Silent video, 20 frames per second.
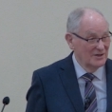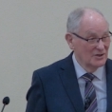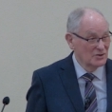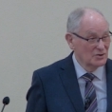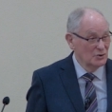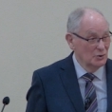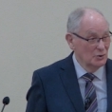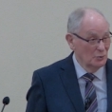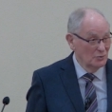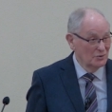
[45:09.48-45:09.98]

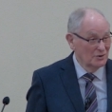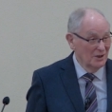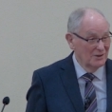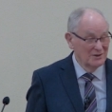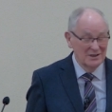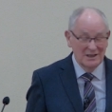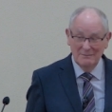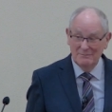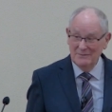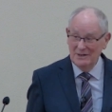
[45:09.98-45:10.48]
There's no
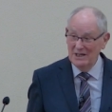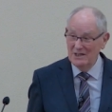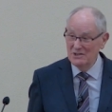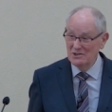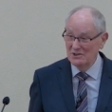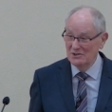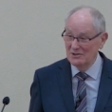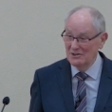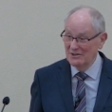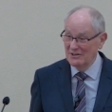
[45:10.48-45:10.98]

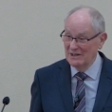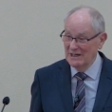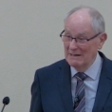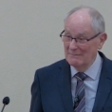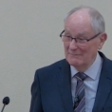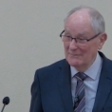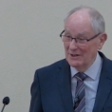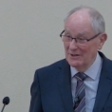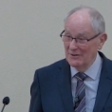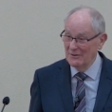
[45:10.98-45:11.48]
condemnation to
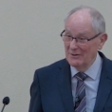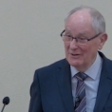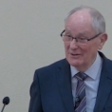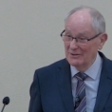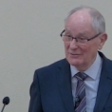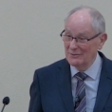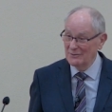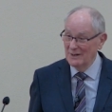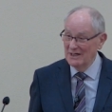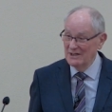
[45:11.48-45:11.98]
them that are
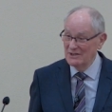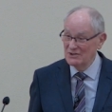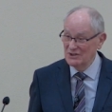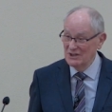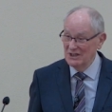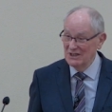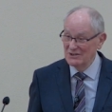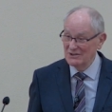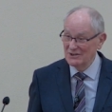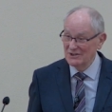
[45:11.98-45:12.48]
in Christ
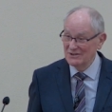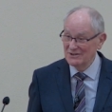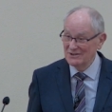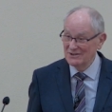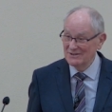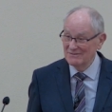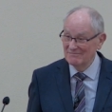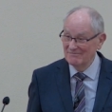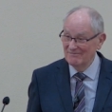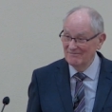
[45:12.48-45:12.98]
Jesus.
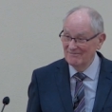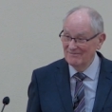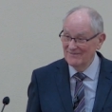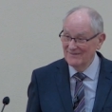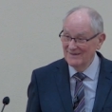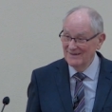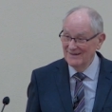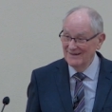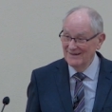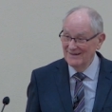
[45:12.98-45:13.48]

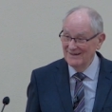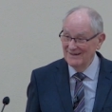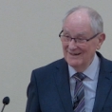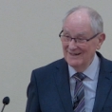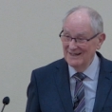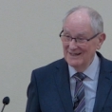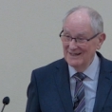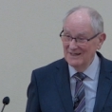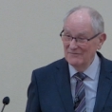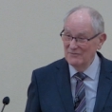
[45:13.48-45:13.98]

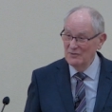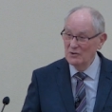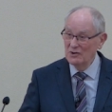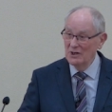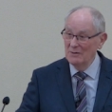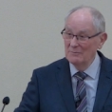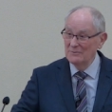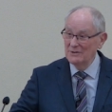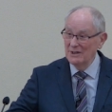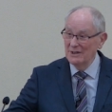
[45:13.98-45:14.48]
If you
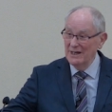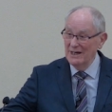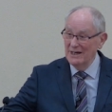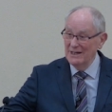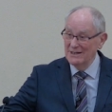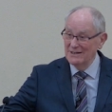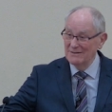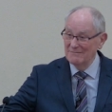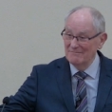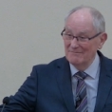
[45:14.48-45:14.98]
come
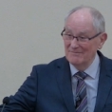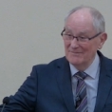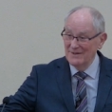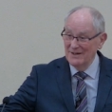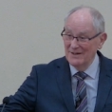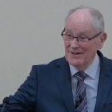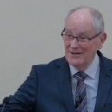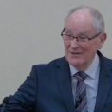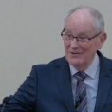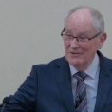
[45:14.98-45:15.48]
tonight,
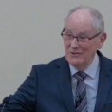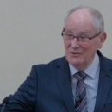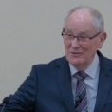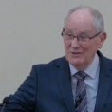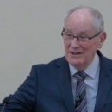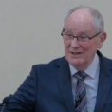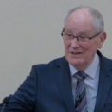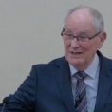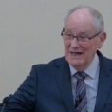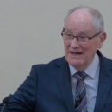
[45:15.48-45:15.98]

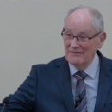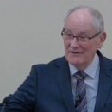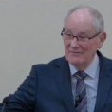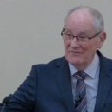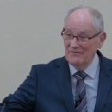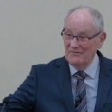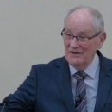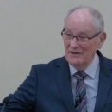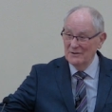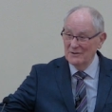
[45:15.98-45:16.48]
you need
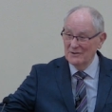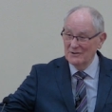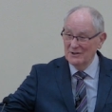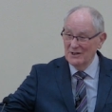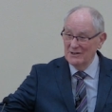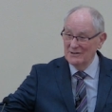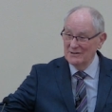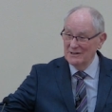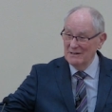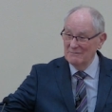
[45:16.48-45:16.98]
never fear
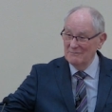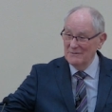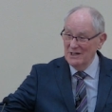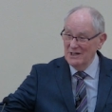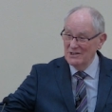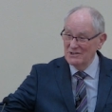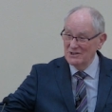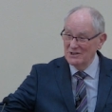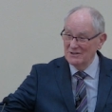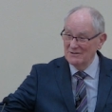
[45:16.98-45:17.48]

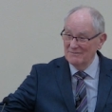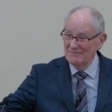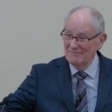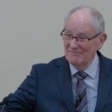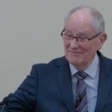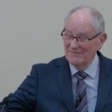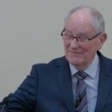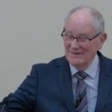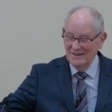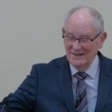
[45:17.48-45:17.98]
condemnation
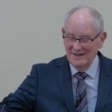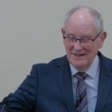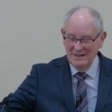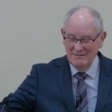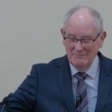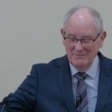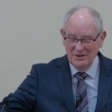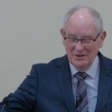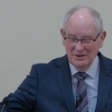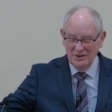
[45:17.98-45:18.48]

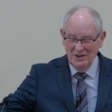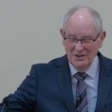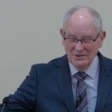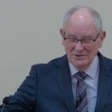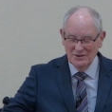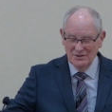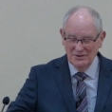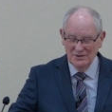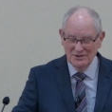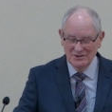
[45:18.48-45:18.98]

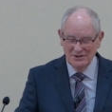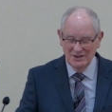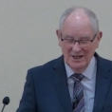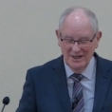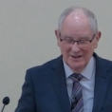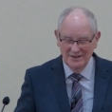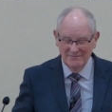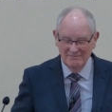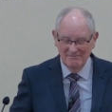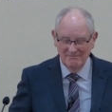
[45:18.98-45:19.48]
because there is
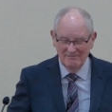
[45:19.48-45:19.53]
none.